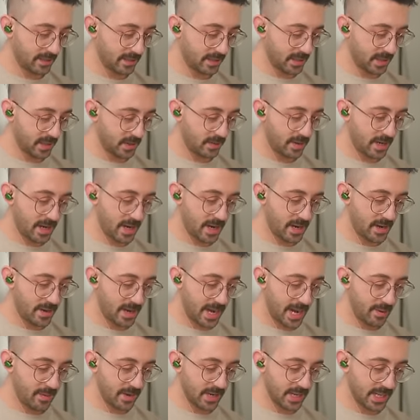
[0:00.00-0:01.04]
So
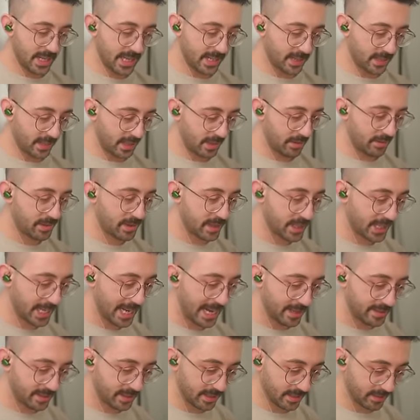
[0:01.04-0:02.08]
I would like to use the
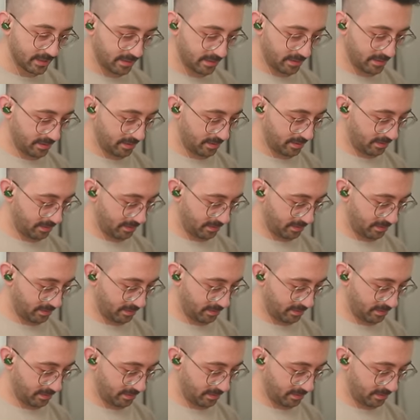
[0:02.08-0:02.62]
gaskets.